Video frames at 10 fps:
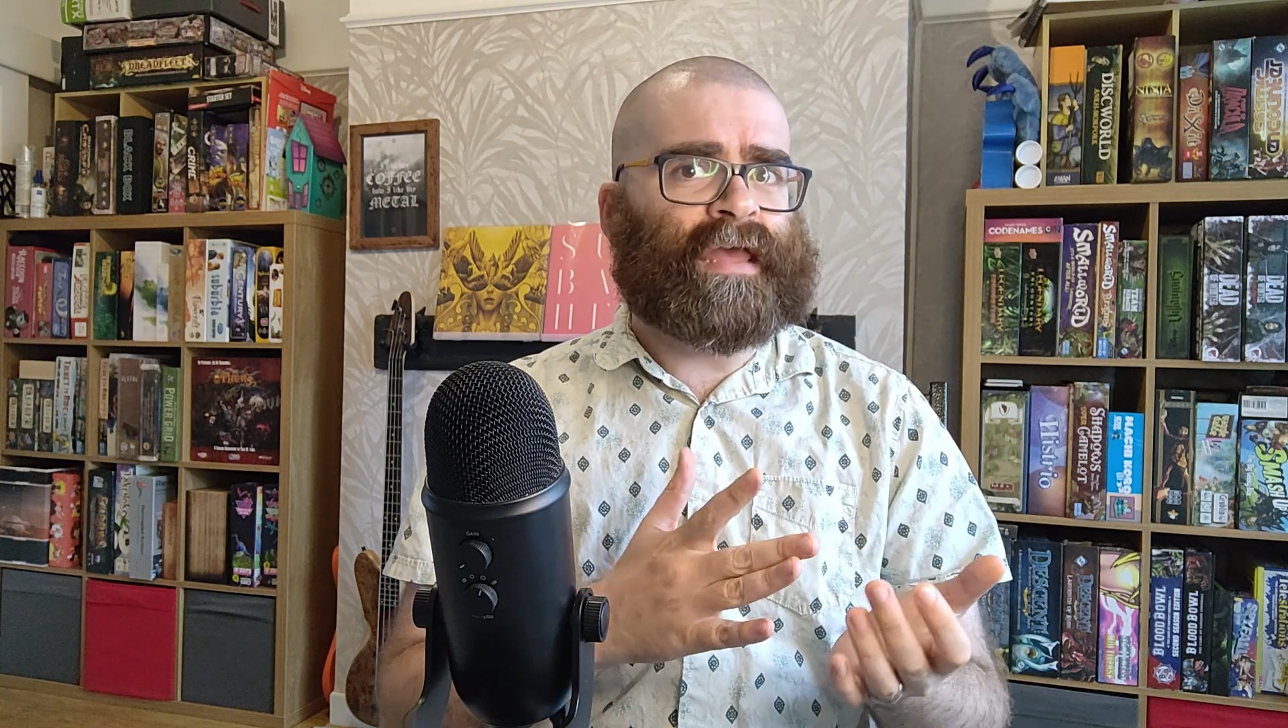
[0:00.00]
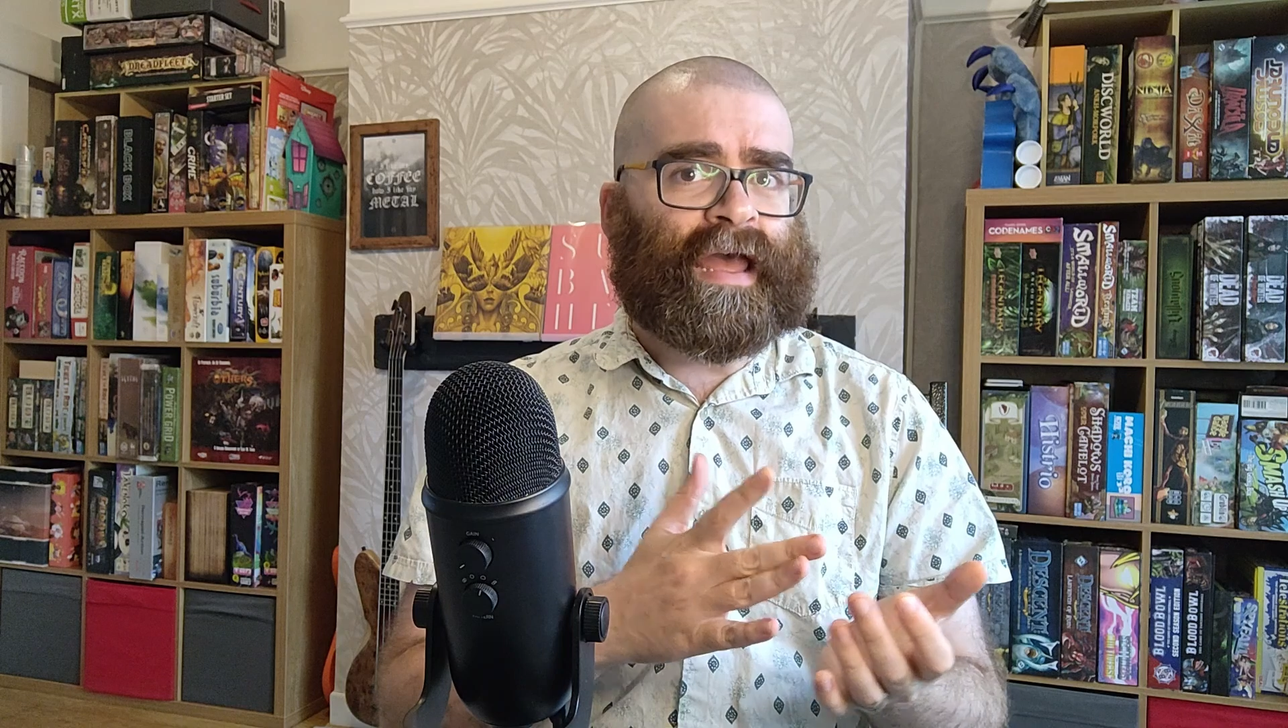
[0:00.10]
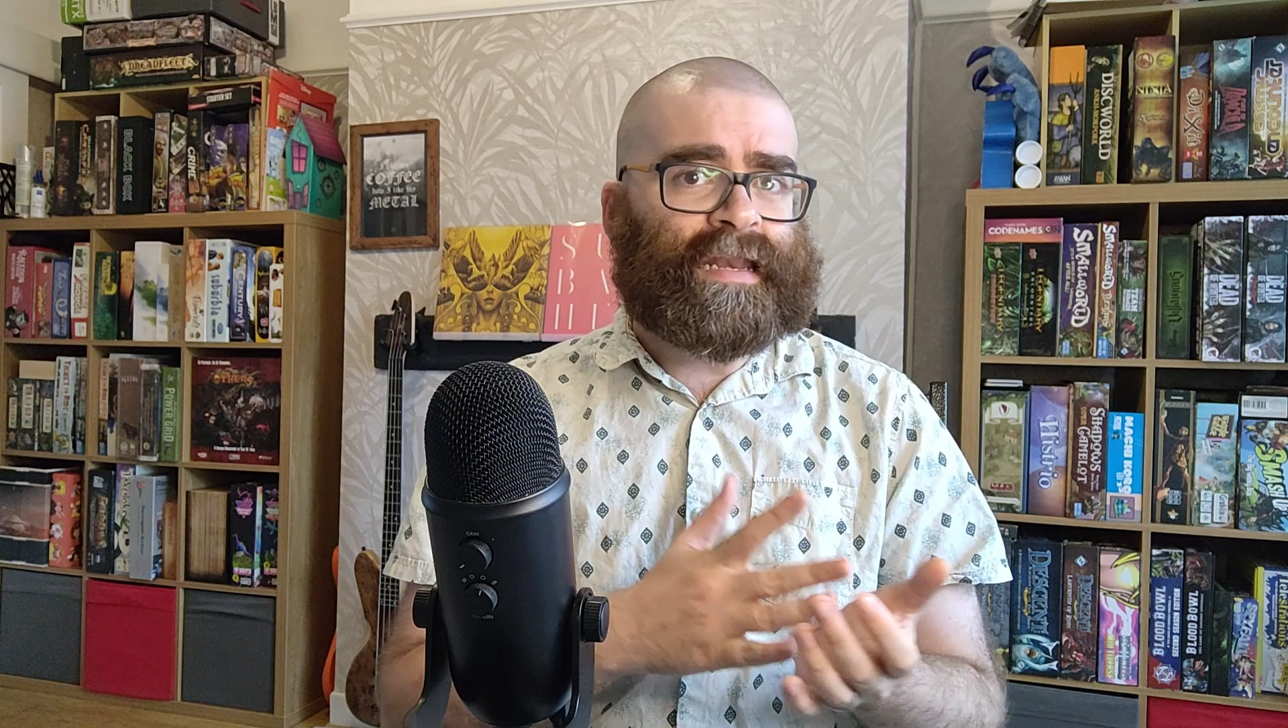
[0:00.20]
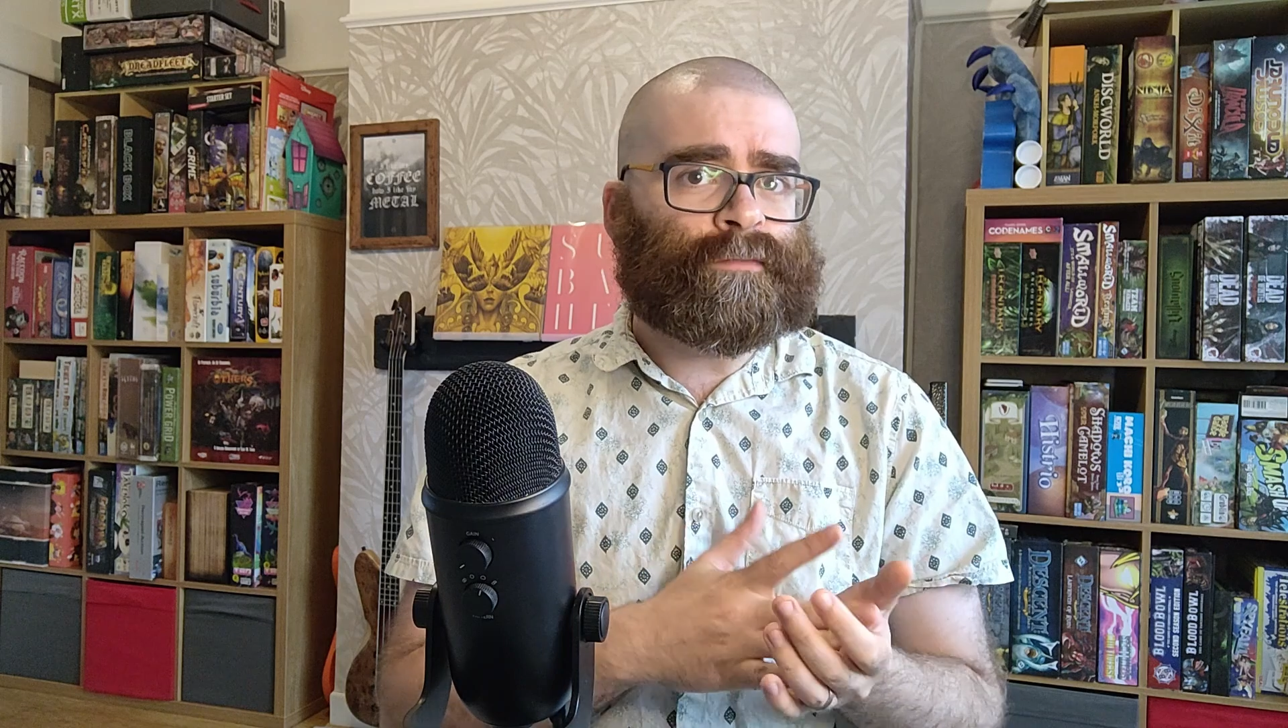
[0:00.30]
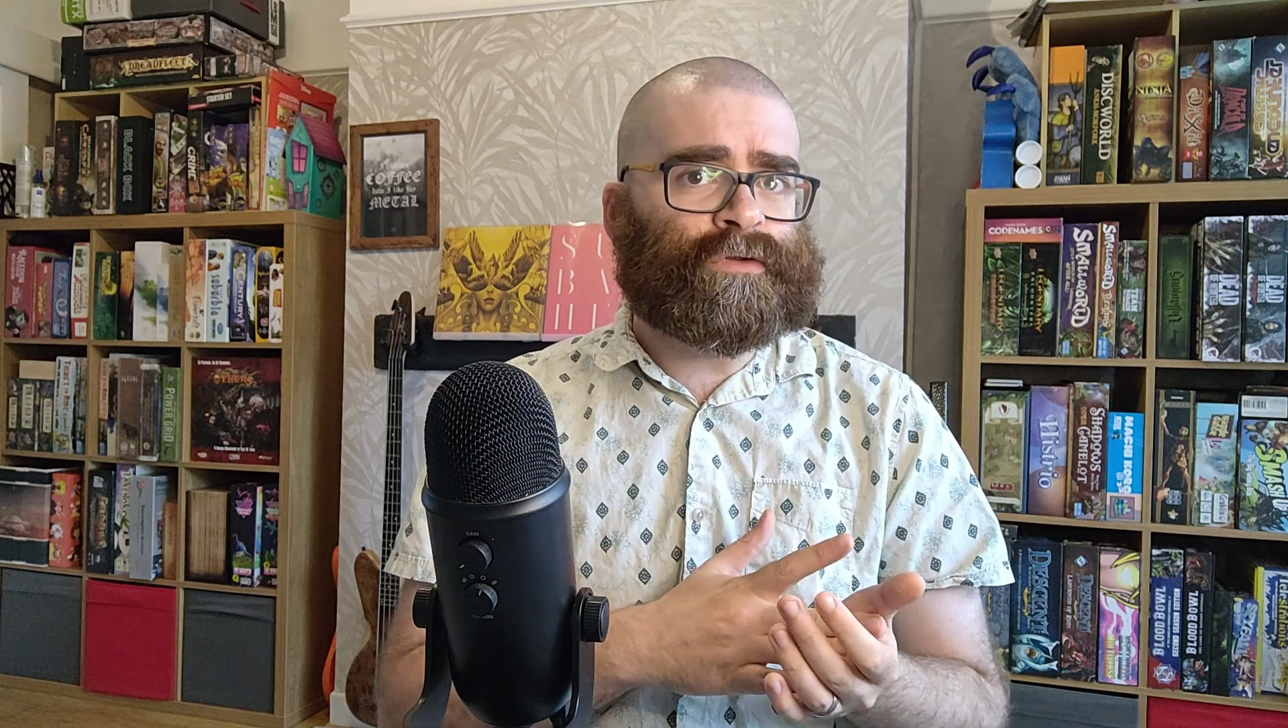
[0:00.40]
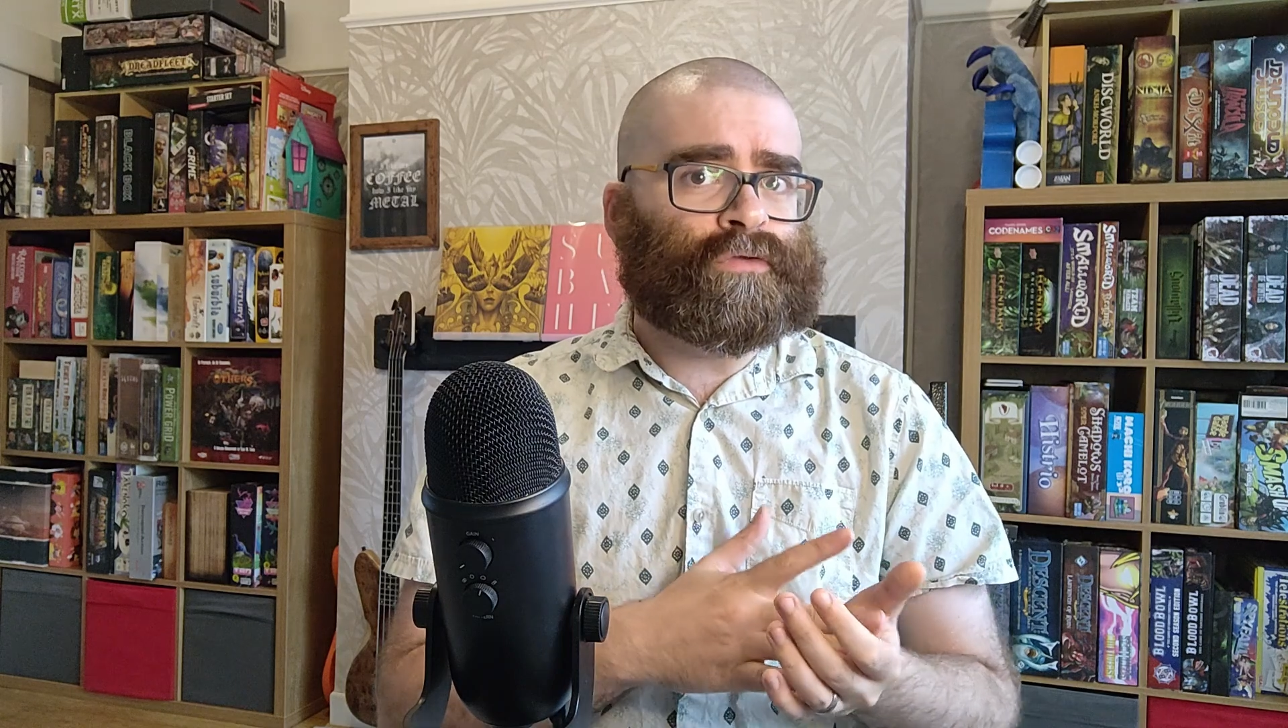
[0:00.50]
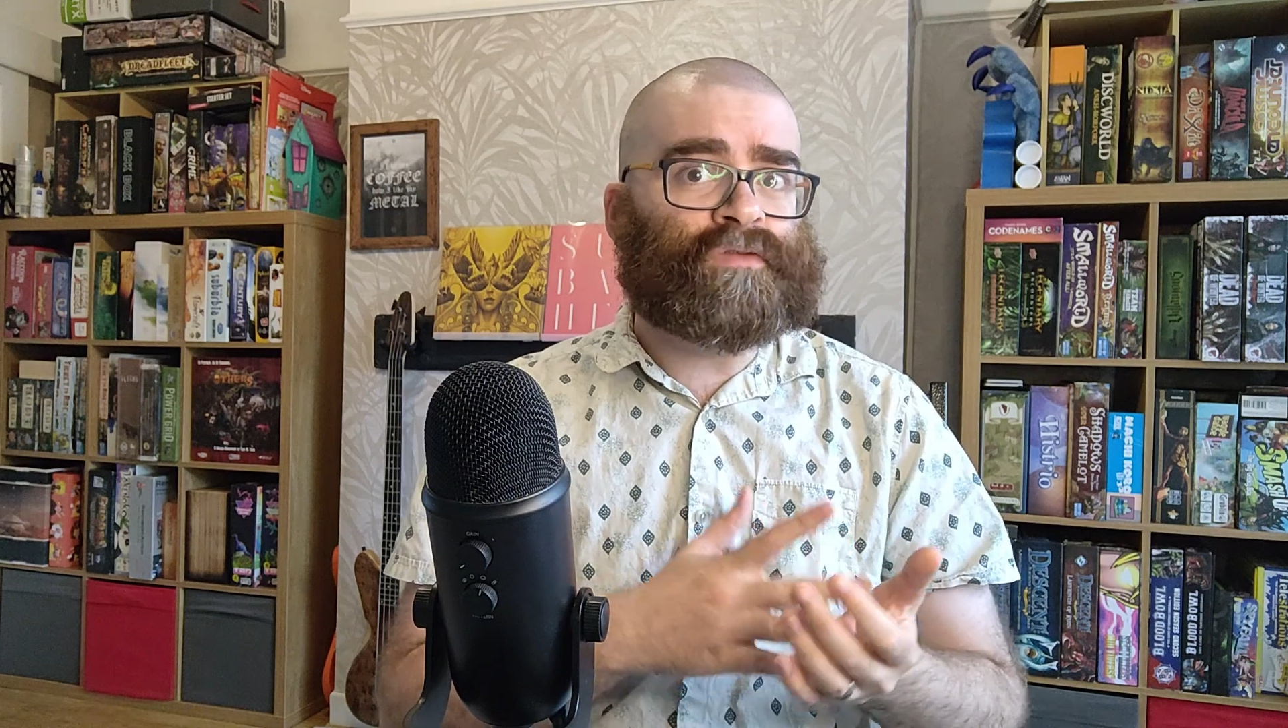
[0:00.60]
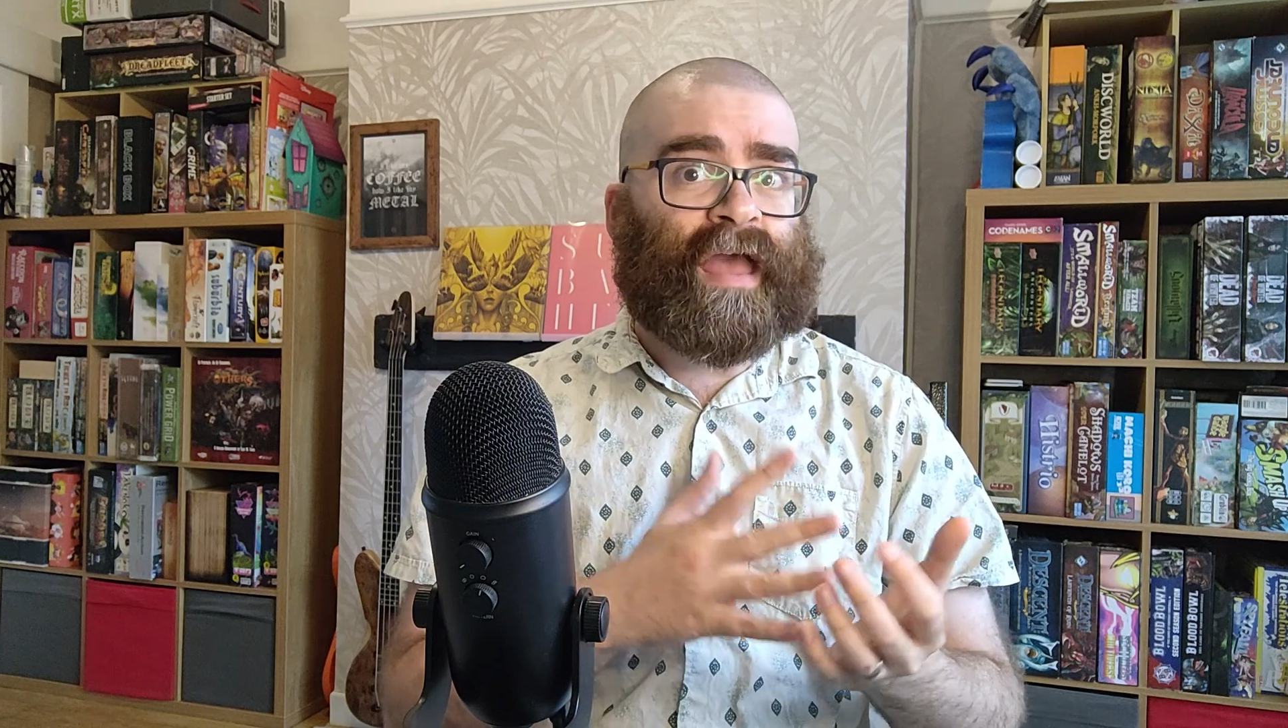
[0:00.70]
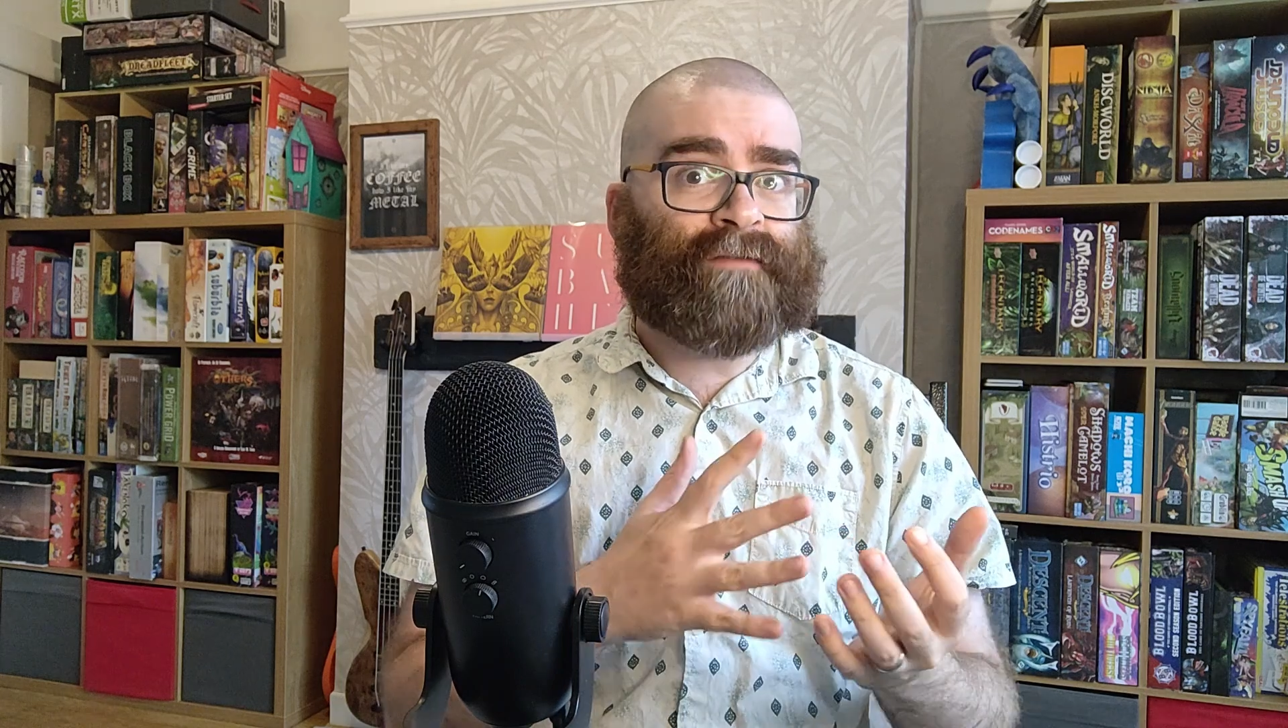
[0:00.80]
anyone who's